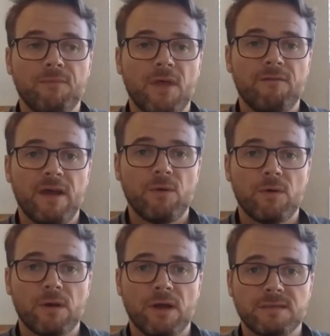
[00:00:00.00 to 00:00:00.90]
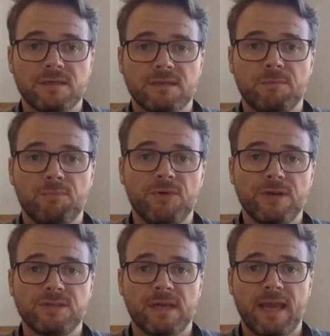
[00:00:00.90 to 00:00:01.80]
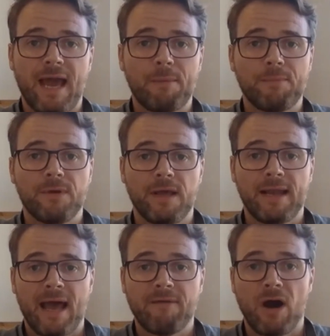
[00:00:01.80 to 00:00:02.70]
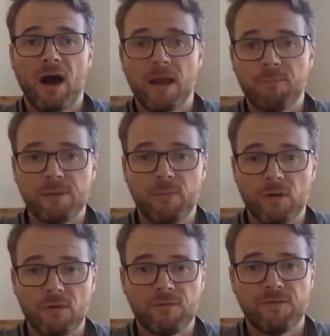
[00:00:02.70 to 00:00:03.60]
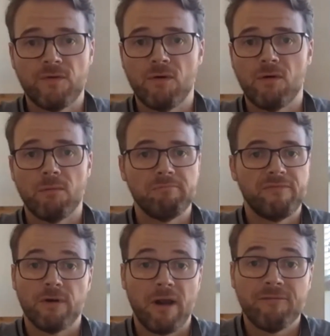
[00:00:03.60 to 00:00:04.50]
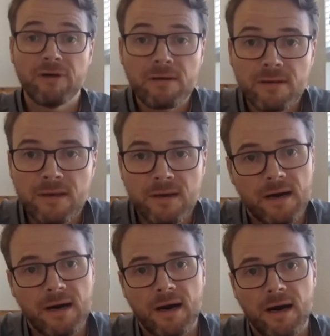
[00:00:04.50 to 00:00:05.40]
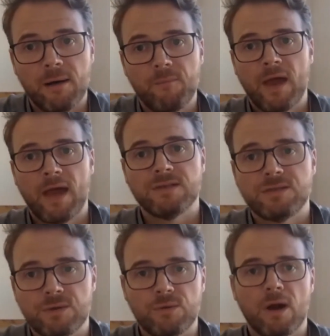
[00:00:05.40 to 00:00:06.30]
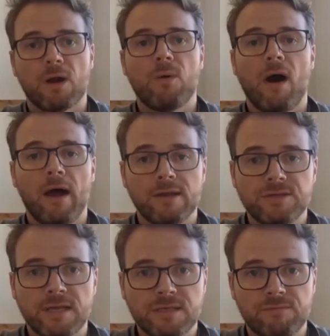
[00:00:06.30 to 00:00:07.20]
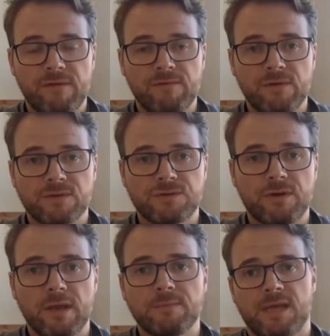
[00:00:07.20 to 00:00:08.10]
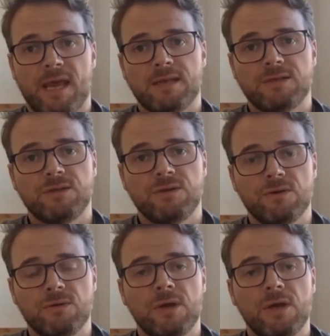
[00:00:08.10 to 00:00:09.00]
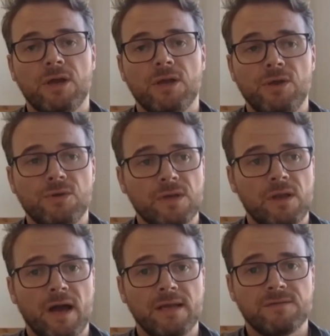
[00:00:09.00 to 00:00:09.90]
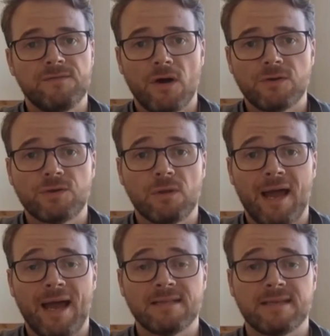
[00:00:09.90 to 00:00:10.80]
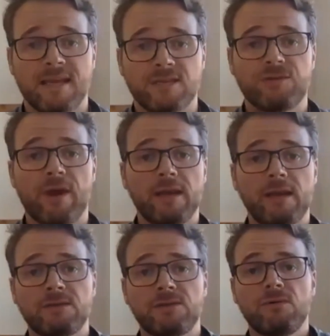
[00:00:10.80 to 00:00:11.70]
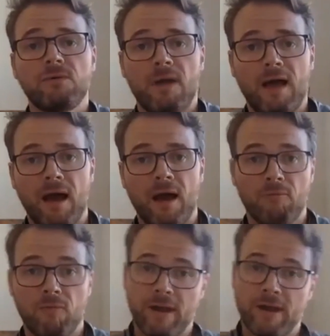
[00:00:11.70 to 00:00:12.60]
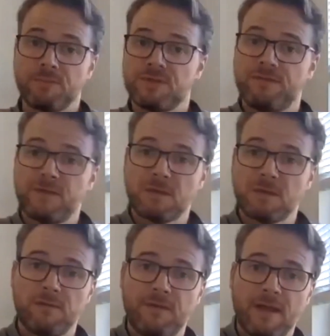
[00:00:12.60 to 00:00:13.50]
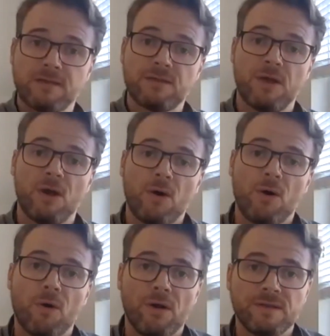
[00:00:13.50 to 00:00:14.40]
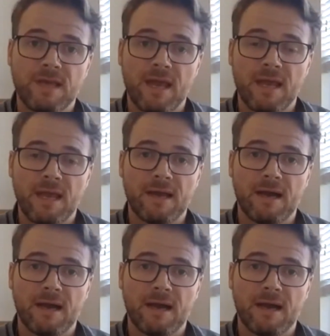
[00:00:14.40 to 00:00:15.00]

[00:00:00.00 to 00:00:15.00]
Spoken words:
event organizers to bridge the gap and have a hybrid model for forever, and to acquire adjacent revenue streams, and to utilize virtual as a training tool right up to the physical event, or as an